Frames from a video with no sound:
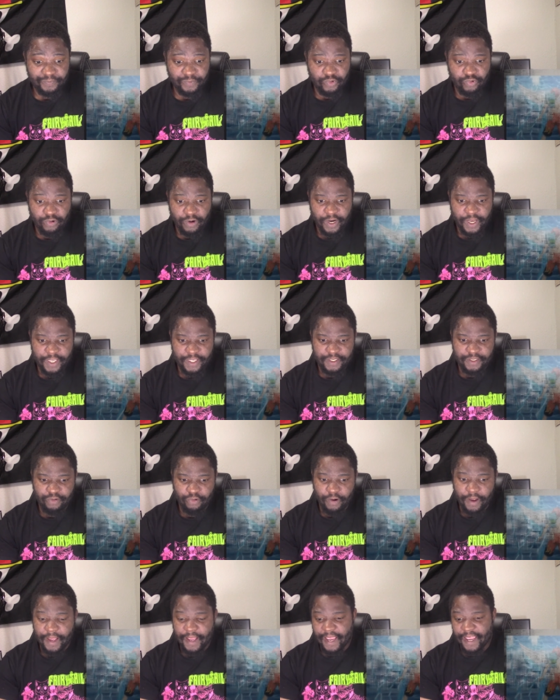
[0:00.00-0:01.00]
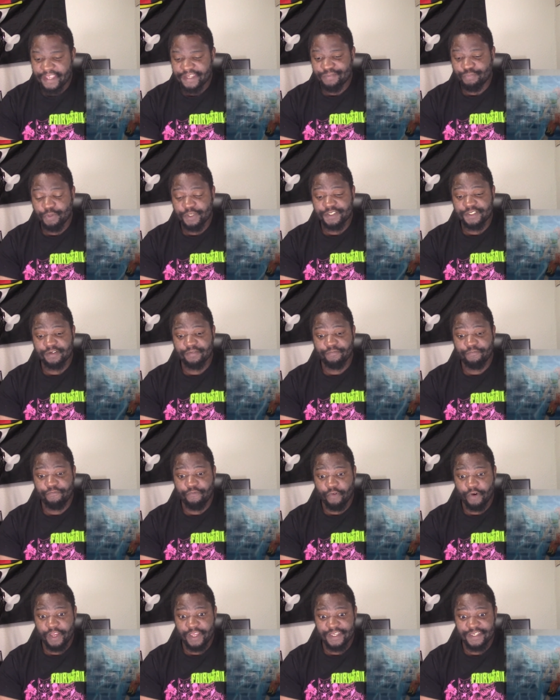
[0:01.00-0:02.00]
Greg, you're an ice wizard.
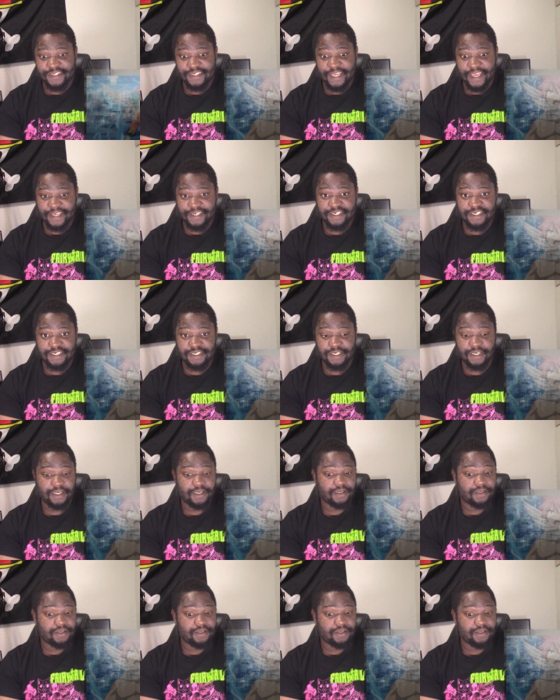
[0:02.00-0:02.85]
Freeze that shit.